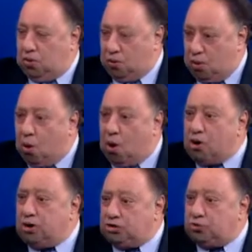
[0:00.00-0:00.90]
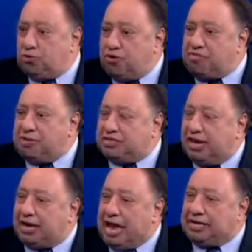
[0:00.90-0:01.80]
or do
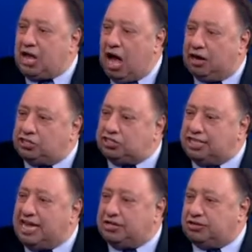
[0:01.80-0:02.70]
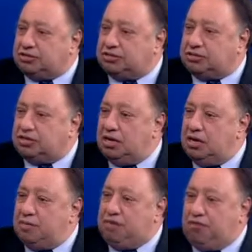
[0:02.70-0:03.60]
arithmetic at college standards
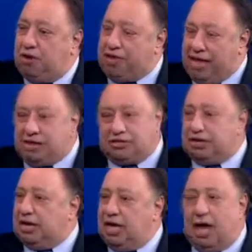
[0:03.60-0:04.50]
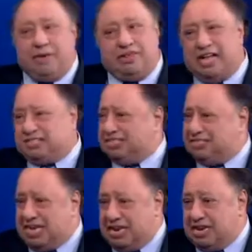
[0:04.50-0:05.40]
before they entered. I mean, that's a
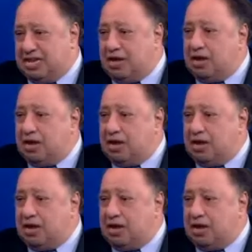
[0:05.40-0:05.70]
sin.